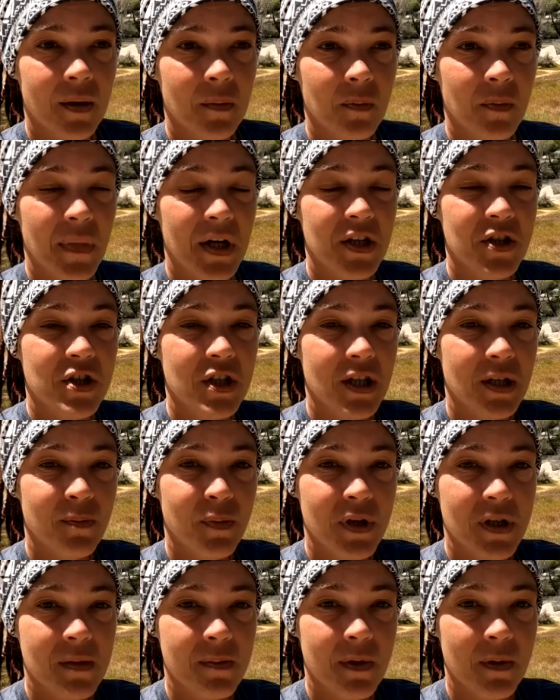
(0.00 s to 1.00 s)
My Jeep
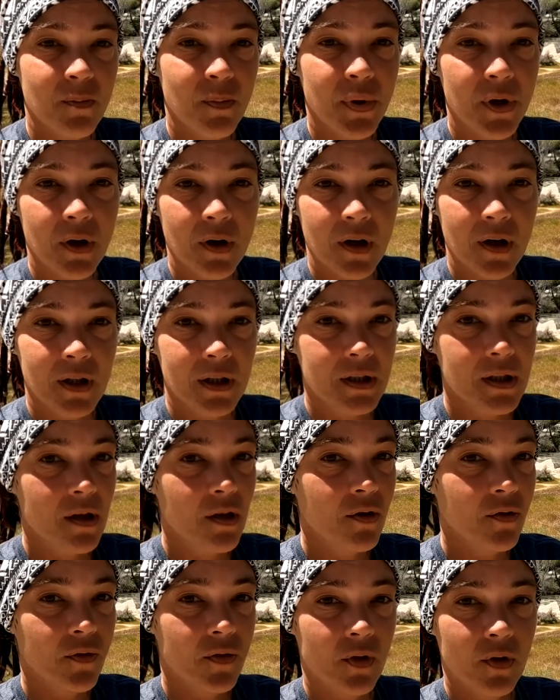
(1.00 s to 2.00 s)
has been parked
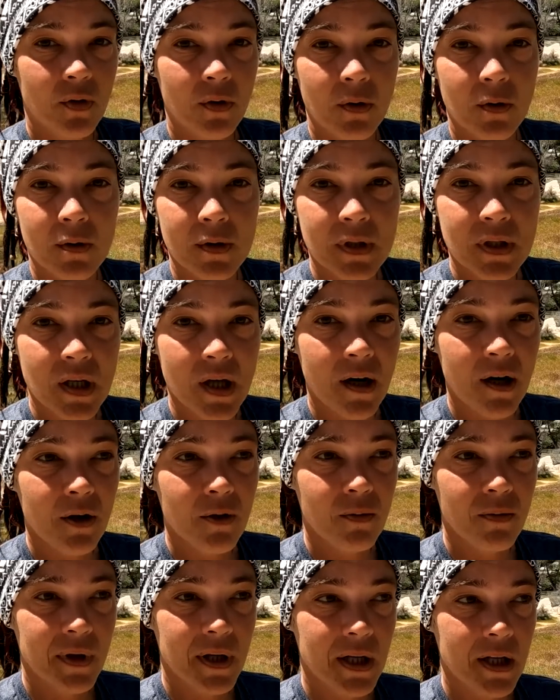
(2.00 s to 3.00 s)
the whole
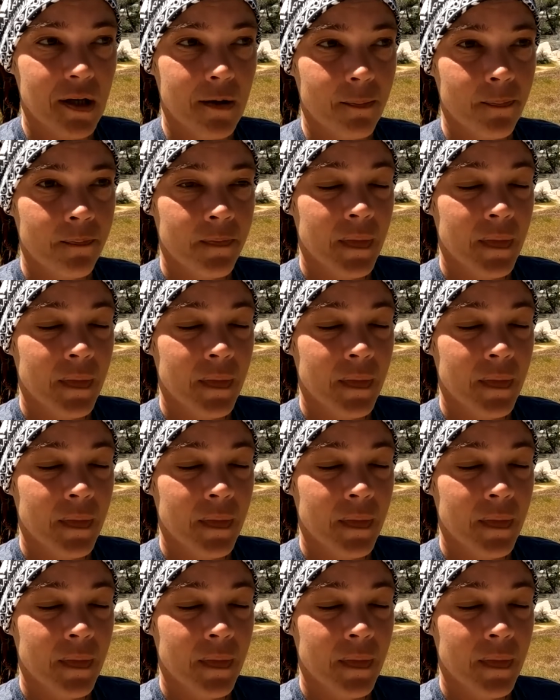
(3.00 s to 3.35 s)
entire week.